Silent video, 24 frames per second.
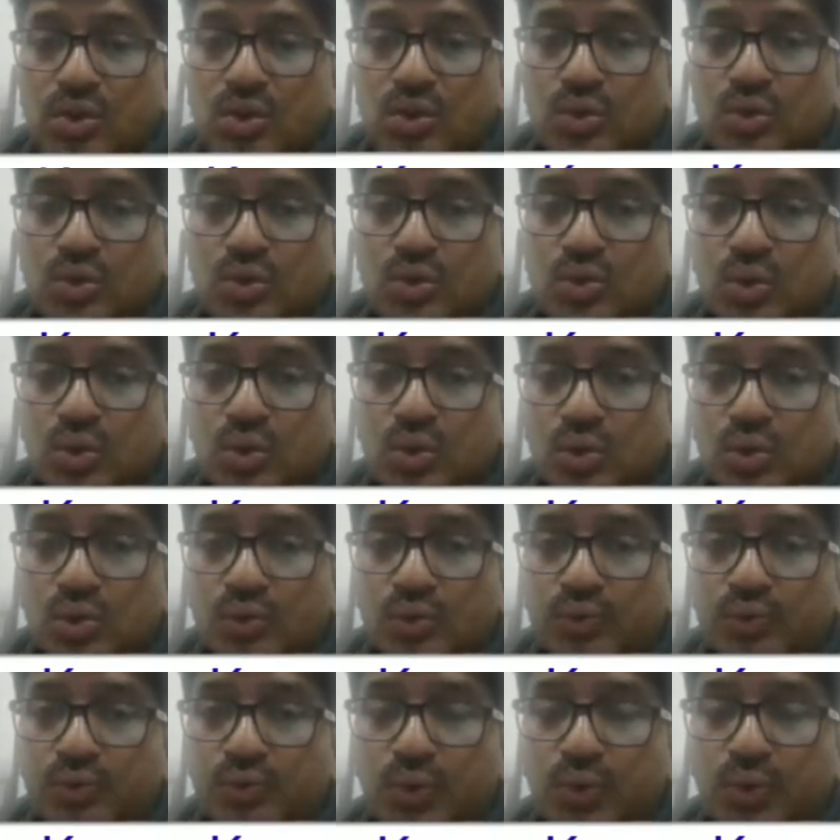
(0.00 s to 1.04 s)
So
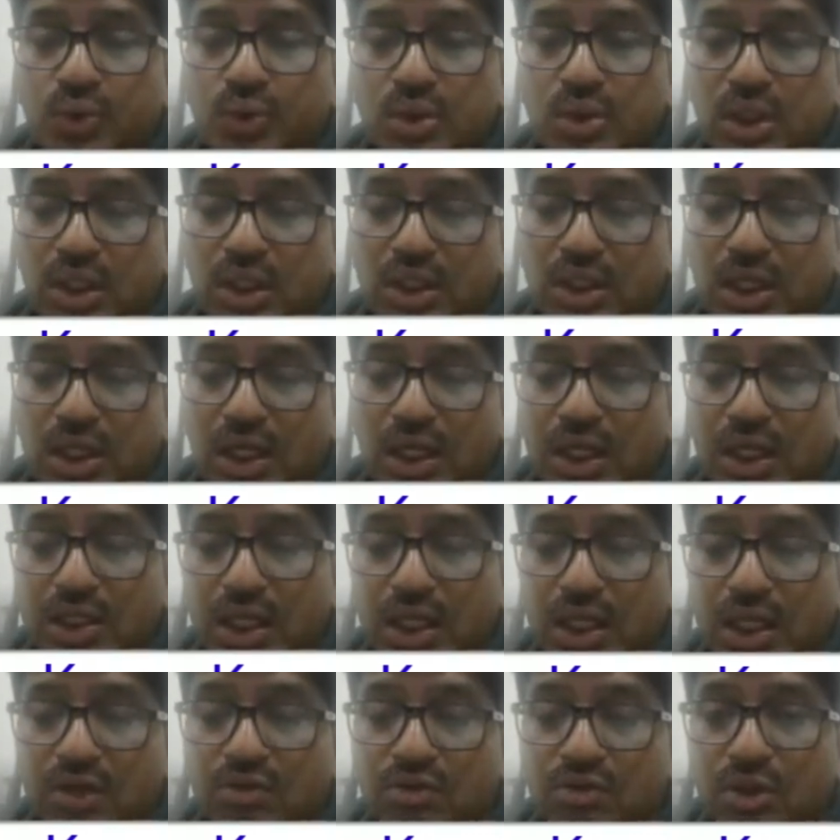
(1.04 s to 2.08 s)
for
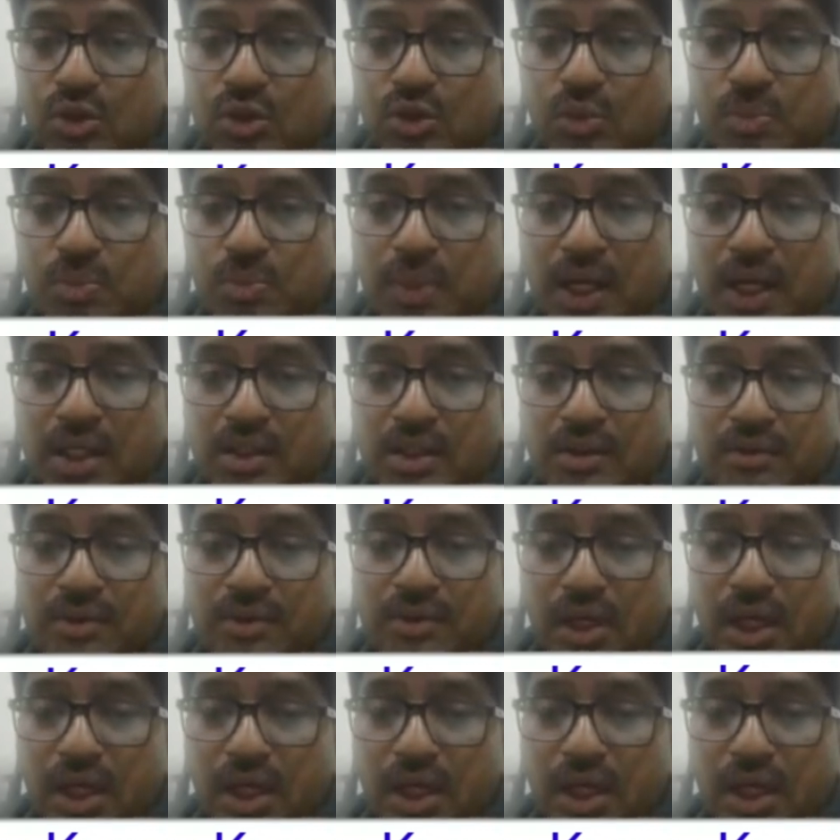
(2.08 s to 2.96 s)
delta equal to pi,